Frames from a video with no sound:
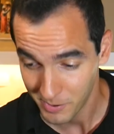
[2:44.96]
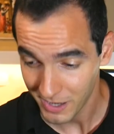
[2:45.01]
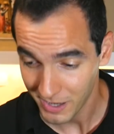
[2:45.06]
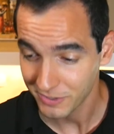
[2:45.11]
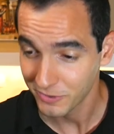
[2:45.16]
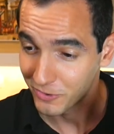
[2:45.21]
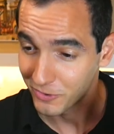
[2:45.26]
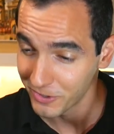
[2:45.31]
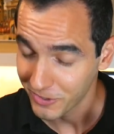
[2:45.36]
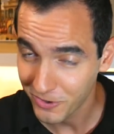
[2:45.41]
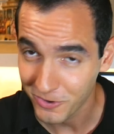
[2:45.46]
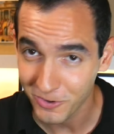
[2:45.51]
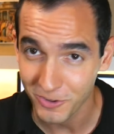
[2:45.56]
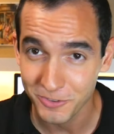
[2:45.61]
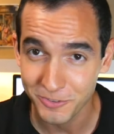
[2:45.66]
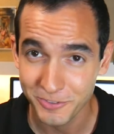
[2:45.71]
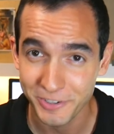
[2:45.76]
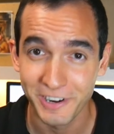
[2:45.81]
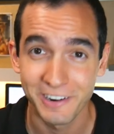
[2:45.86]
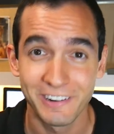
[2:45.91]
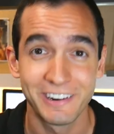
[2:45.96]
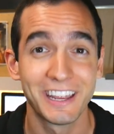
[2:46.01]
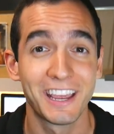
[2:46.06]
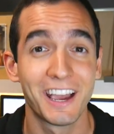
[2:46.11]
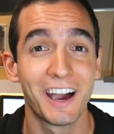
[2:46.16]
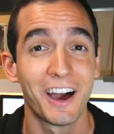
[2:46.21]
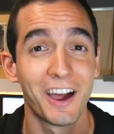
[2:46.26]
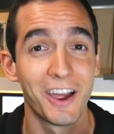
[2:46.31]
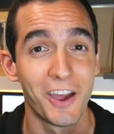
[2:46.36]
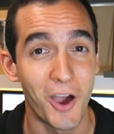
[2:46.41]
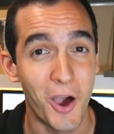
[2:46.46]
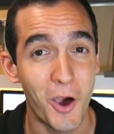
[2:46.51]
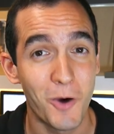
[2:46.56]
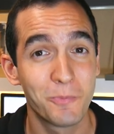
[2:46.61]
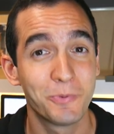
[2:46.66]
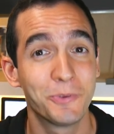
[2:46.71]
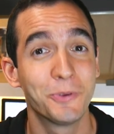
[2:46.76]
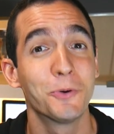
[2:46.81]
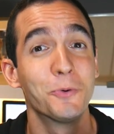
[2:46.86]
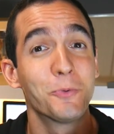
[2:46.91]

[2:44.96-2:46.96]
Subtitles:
But on the contrary, I hope